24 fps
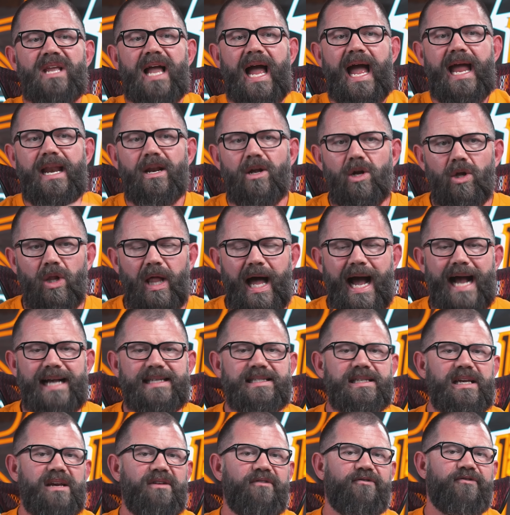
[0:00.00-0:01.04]
and
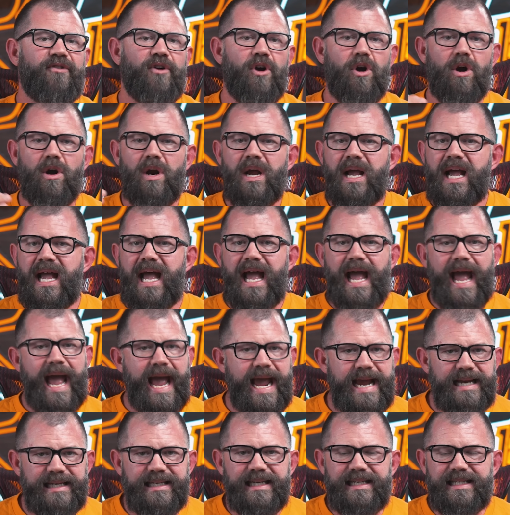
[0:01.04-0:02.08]
glassing for
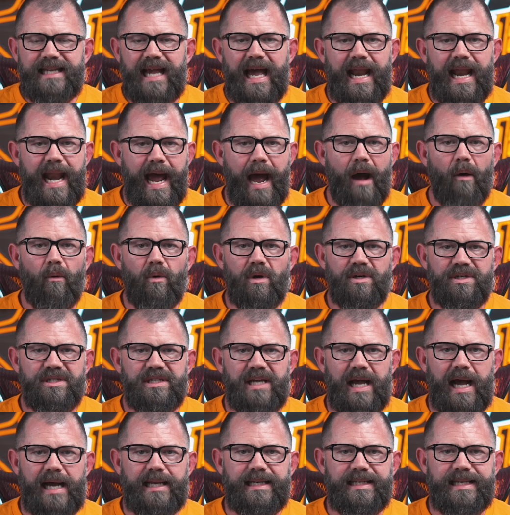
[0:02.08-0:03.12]
8 to 10
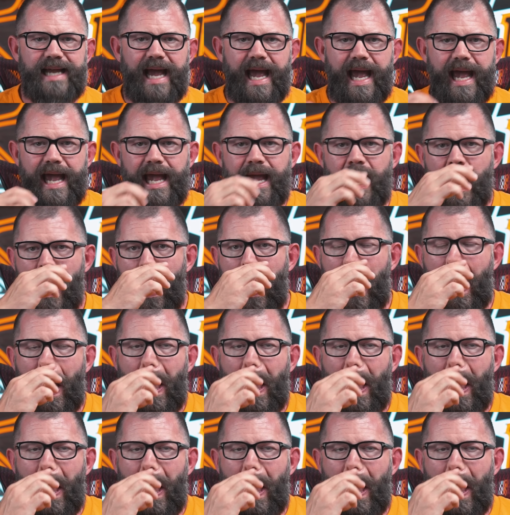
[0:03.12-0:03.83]
hours a day,